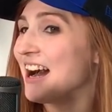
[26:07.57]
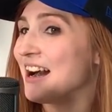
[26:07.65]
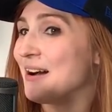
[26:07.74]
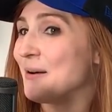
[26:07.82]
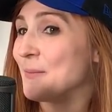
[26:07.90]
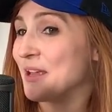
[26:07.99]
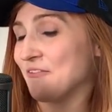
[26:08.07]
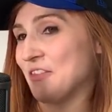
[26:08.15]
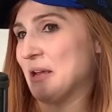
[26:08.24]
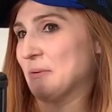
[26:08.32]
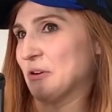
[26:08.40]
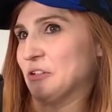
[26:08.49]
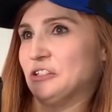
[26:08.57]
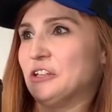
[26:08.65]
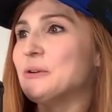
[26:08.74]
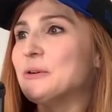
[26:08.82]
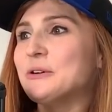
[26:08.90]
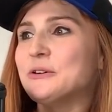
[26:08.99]
um, if they were
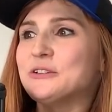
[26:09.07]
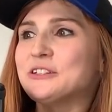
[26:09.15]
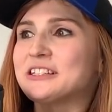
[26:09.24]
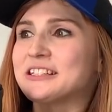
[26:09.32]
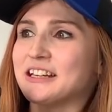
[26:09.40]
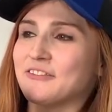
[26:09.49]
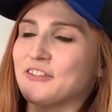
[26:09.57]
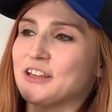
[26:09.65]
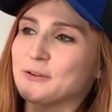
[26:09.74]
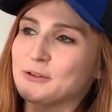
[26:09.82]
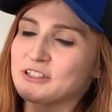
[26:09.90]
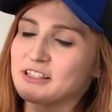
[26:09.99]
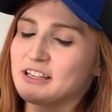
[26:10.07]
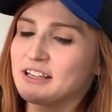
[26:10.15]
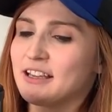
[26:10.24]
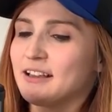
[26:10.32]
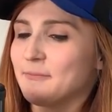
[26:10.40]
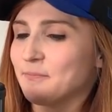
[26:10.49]
used, if there was
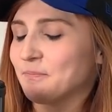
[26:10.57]
like